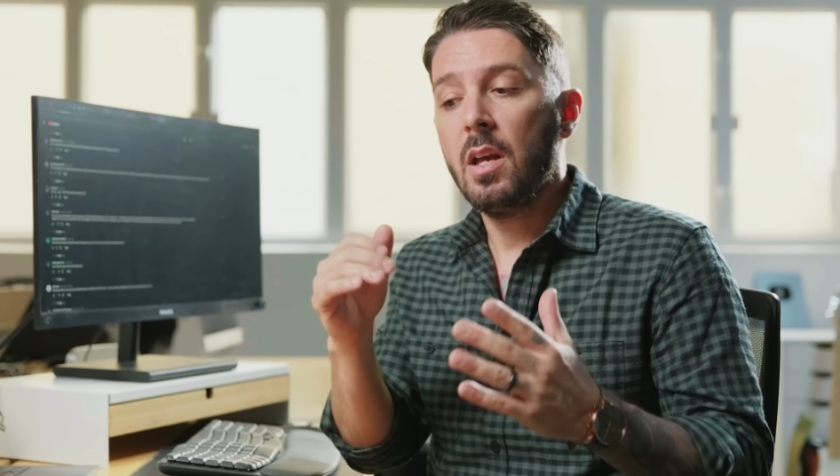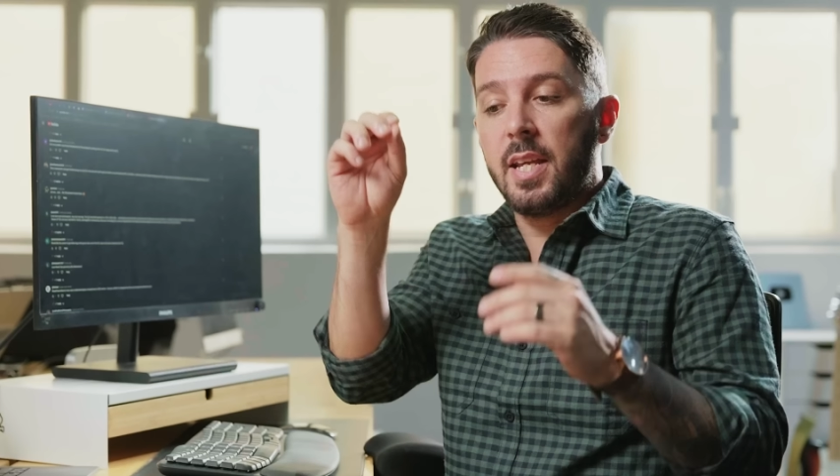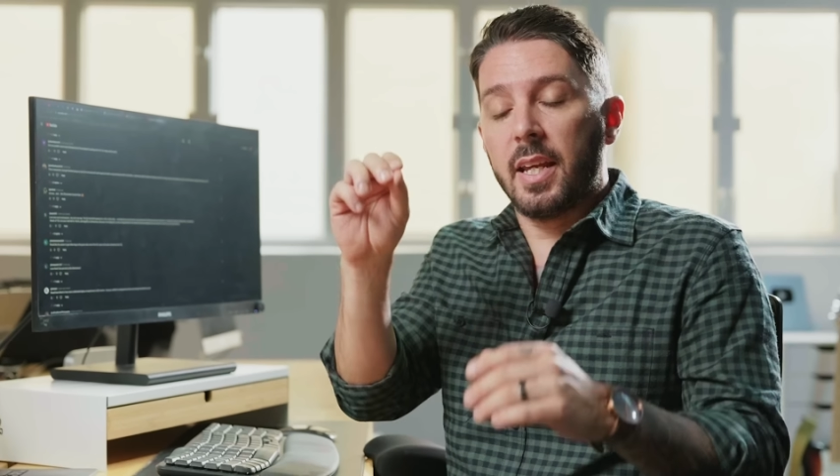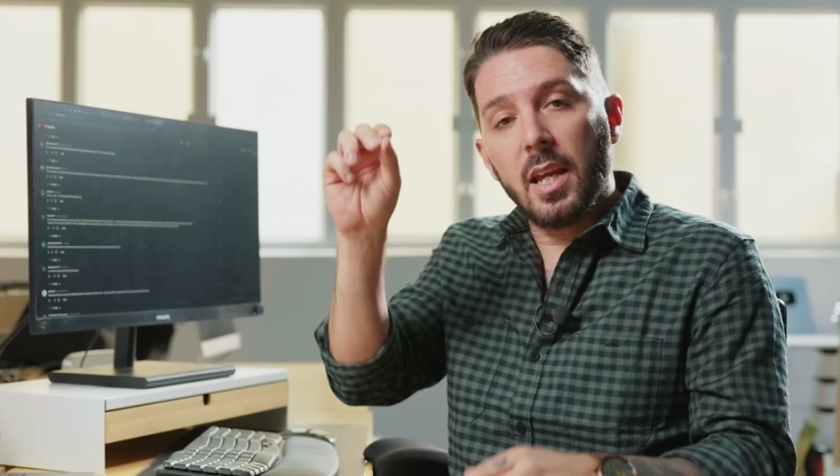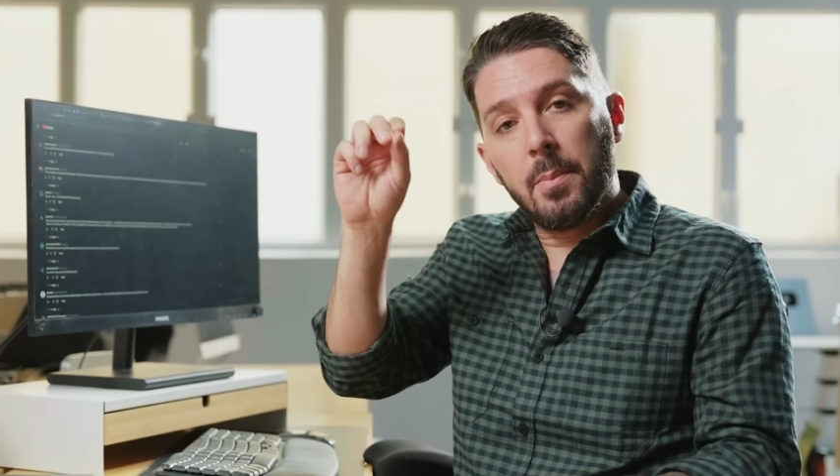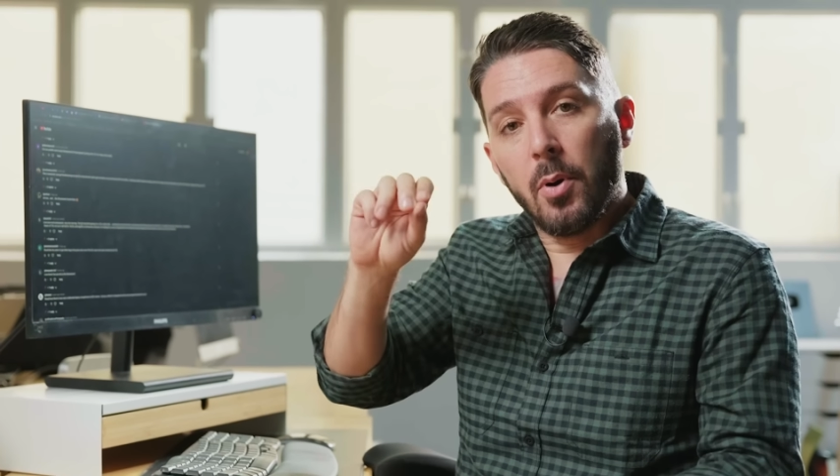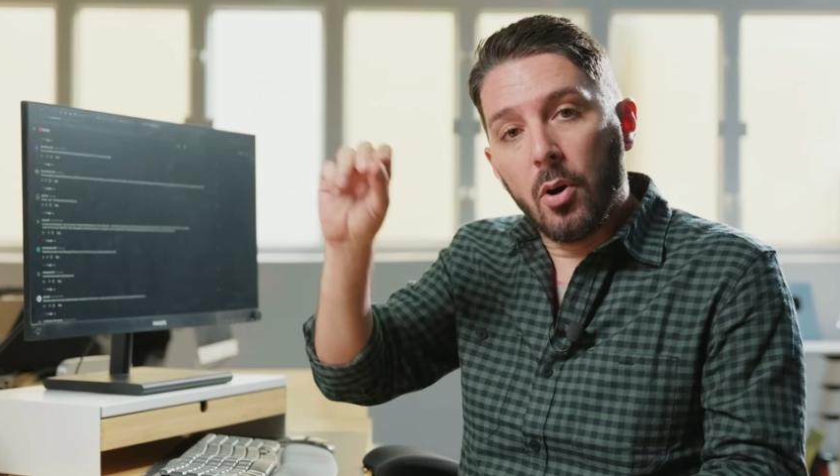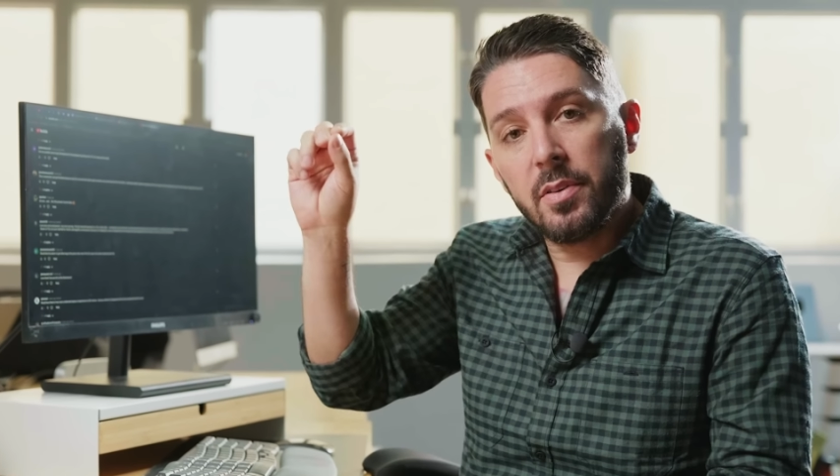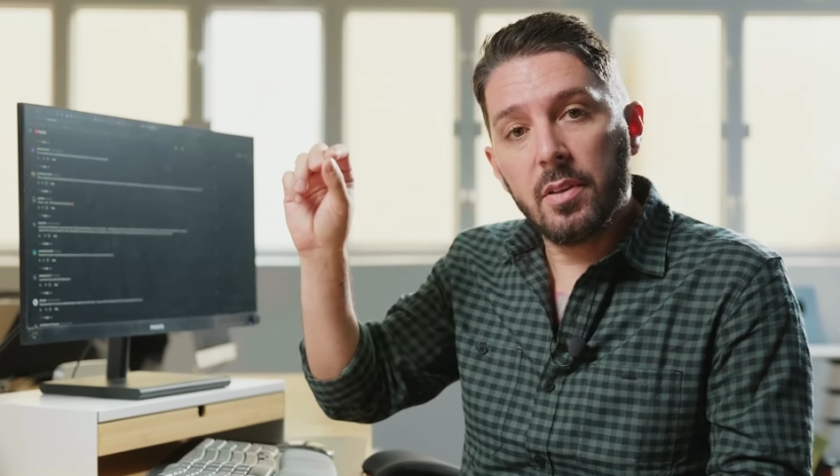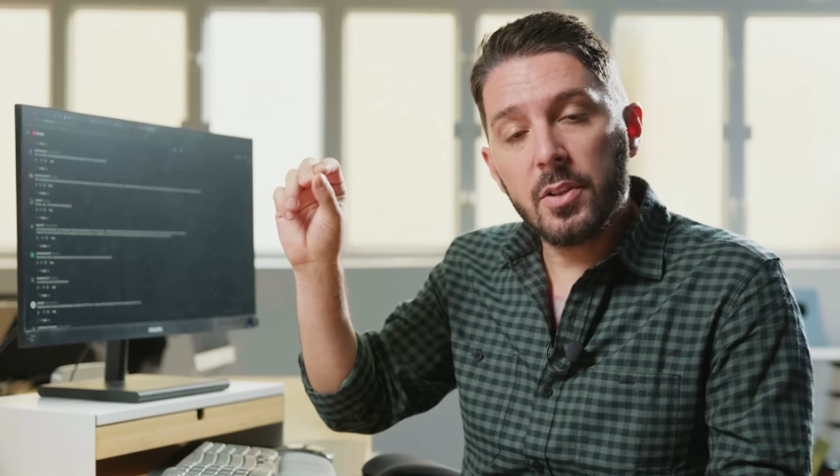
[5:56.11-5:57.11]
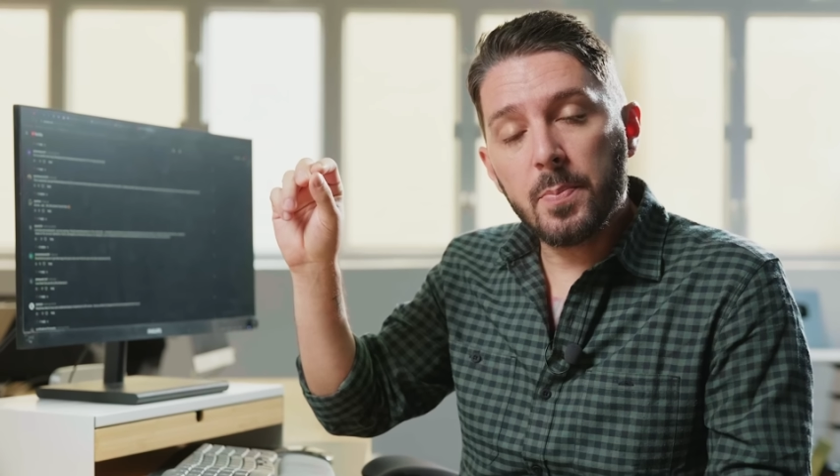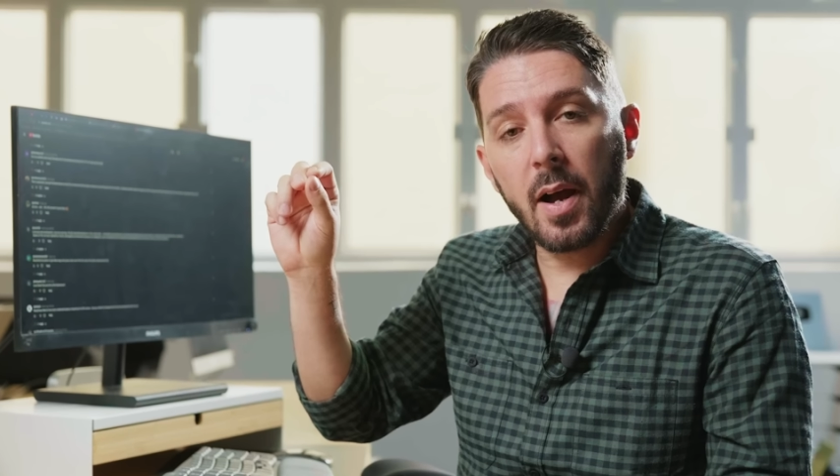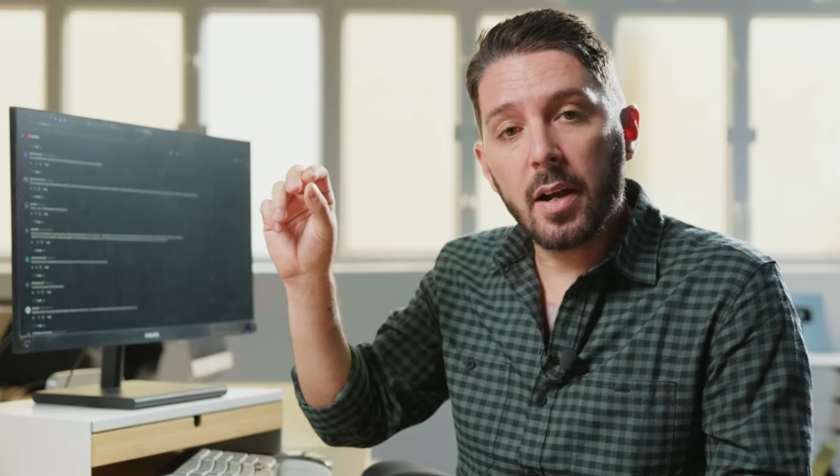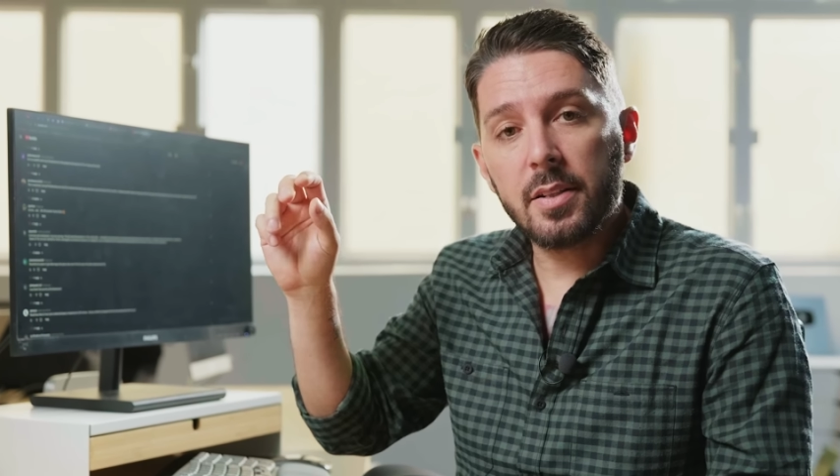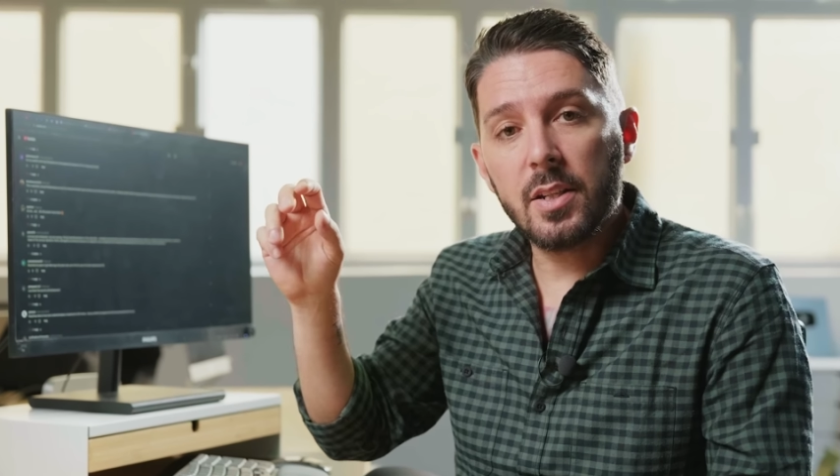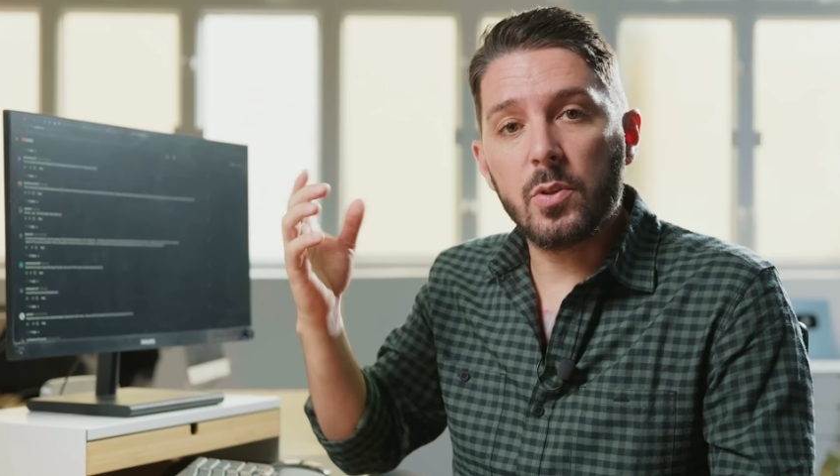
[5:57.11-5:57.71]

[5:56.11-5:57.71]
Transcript: ticking both of those boxes